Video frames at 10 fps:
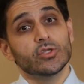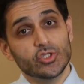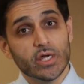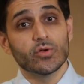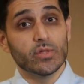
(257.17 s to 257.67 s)

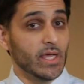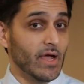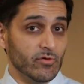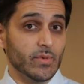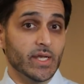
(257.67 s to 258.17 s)
Generally,
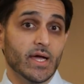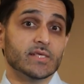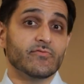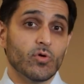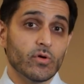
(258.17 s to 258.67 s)
everybody
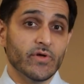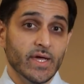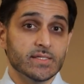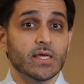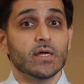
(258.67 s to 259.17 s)
has four
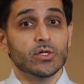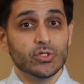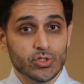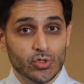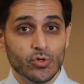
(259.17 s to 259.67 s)
veins,
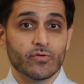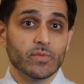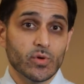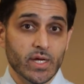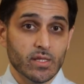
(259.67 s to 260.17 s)
two
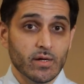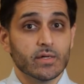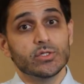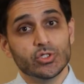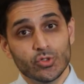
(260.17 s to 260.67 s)
from the right
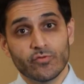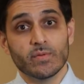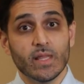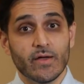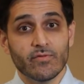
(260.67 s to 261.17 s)
lung, two
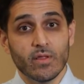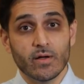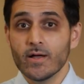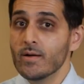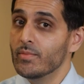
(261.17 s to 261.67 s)
from the left
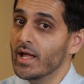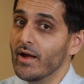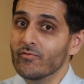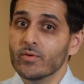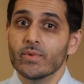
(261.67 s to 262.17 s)
lung, but
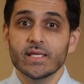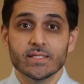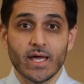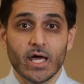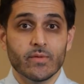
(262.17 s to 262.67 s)
everybody's
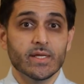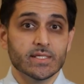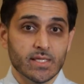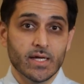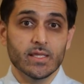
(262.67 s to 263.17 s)
anatomy
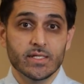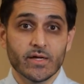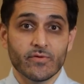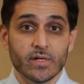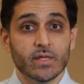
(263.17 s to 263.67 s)
is slightly
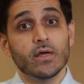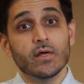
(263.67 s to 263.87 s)
different.